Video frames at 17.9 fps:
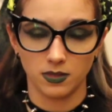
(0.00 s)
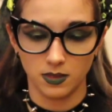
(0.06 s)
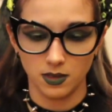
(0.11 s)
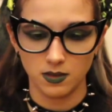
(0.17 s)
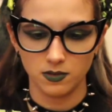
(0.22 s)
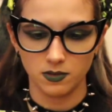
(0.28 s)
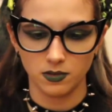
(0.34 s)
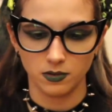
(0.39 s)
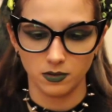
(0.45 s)

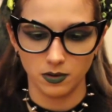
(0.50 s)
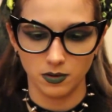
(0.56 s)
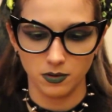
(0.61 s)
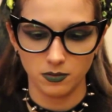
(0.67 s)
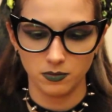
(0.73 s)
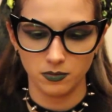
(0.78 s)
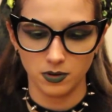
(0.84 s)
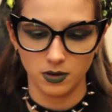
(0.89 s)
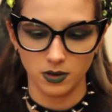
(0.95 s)
This
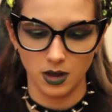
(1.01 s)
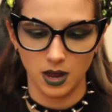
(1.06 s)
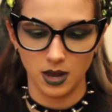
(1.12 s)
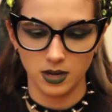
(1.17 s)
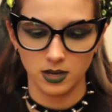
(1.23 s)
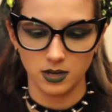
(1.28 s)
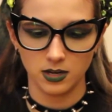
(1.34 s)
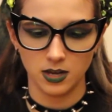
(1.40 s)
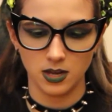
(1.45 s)
alone,
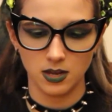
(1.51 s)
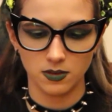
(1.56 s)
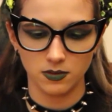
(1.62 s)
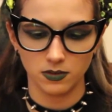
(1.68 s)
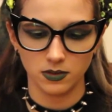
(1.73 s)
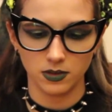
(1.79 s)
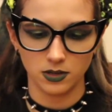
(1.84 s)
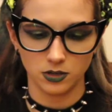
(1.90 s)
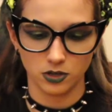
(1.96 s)
I can
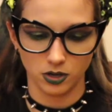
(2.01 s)
easily